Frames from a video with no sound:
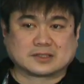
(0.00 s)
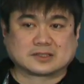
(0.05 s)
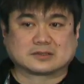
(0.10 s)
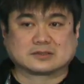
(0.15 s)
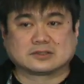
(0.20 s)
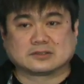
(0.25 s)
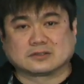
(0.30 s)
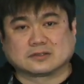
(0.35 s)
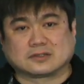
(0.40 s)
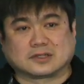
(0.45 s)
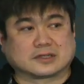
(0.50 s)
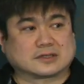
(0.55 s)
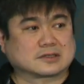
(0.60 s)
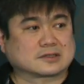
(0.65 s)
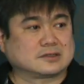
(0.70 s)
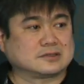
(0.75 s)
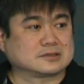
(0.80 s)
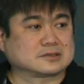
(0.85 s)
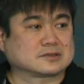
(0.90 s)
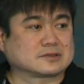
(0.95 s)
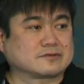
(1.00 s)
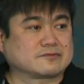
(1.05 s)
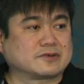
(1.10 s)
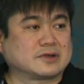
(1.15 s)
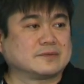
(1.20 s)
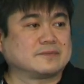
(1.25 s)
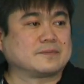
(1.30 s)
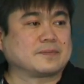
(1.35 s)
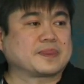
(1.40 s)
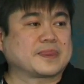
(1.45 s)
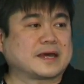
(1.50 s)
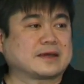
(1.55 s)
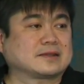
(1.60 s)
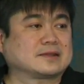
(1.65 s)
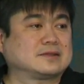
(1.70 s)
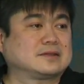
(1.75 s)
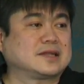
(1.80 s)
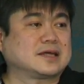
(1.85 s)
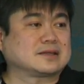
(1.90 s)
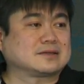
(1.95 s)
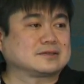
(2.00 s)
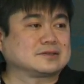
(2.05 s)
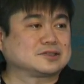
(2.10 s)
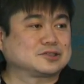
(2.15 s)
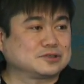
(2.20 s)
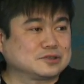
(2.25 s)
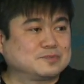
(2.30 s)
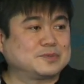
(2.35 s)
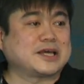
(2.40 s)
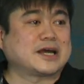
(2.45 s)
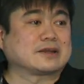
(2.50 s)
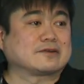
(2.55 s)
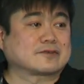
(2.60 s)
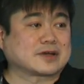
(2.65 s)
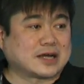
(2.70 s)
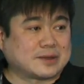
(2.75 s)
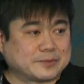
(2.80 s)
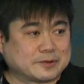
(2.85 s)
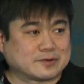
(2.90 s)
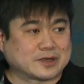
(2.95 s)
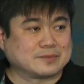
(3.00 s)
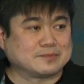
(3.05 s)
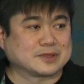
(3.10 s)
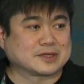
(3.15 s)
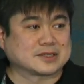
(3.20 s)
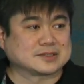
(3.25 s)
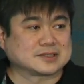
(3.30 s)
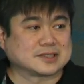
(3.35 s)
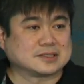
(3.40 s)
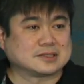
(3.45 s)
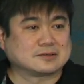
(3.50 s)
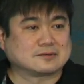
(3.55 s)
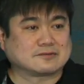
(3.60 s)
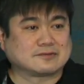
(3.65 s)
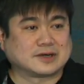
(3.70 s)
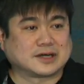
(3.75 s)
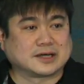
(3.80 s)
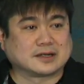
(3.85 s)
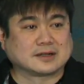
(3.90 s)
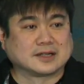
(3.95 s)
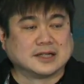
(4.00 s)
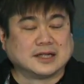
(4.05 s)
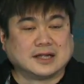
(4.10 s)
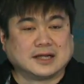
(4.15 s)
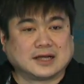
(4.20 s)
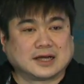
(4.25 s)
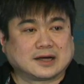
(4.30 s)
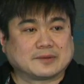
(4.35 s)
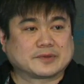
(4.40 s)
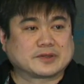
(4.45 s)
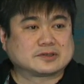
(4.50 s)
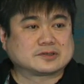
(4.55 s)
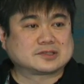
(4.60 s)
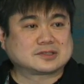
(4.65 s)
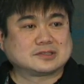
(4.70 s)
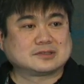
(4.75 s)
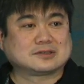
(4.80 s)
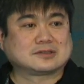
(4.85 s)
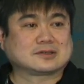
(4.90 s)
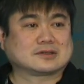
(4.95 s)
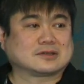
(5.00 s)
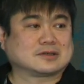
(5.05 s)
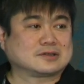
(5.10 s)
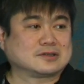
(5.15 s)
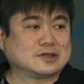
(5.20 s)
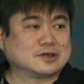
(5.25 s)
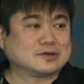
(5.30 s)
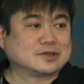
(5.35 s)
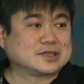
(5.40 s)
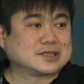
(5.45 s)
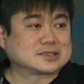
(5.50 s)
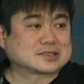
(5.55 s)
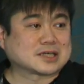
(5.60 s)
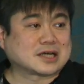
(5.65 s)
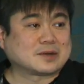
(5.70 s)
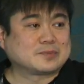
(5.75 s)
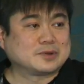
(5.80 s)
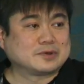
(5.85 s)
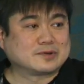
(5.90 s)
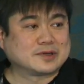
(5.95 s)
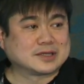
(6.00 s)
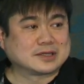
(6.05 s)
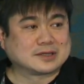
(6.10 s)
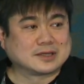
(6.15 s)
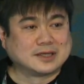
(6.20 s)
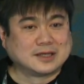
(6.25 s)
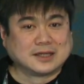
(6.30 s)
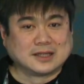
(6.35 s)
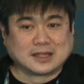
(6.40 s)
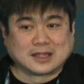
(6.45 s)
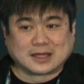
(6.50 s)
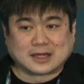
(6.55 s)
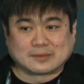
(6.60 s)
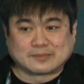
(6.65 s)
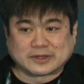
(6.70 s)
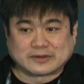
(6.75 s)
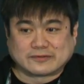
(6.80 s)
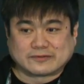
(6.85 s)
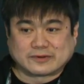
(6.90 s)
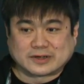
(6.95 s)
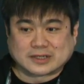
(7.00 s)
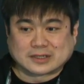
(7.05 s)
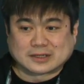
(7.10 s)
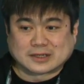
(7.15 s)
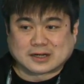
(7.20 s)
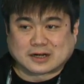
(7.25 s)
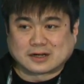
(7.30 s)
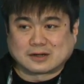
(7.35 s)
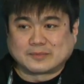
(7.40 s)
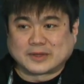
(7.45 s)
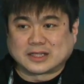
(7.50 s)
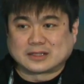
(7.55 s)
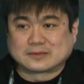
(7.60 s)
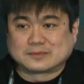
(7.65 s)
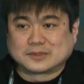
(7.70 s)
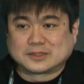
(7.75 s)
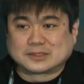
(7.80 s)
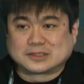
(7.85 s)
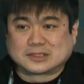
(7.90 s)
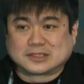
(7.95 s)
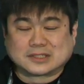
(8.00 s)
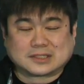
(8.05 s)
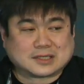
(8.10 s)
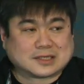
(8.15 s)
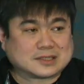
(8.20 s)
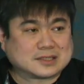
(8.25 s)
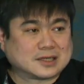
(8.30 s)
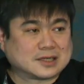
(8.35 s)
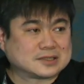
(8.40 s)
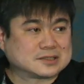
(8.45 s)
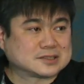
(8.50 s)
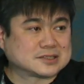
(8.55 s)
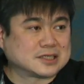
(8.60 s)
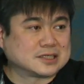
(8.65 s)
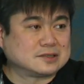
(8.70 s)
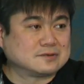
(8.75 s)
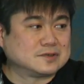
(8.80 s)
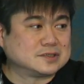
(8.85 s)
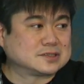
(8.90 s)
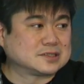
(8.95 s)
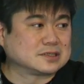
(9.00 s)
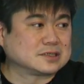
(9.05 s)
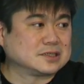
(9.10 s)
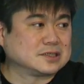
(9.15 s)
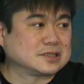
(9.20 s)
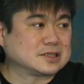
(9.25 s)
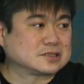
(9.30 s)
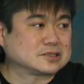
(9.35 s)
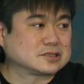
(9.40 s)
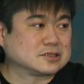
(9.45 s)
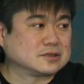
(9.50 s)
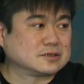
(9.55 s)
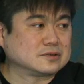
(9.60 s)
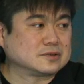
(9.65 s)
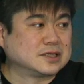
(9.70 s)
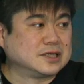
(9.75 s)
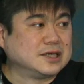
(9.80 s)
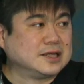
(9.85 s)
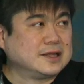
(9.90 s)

journal articles from that, that should be out of copyright because they didn't file. Um, they're still noted as copywritten. Uh, my friend Carl Malamud did a, a, study recently that showed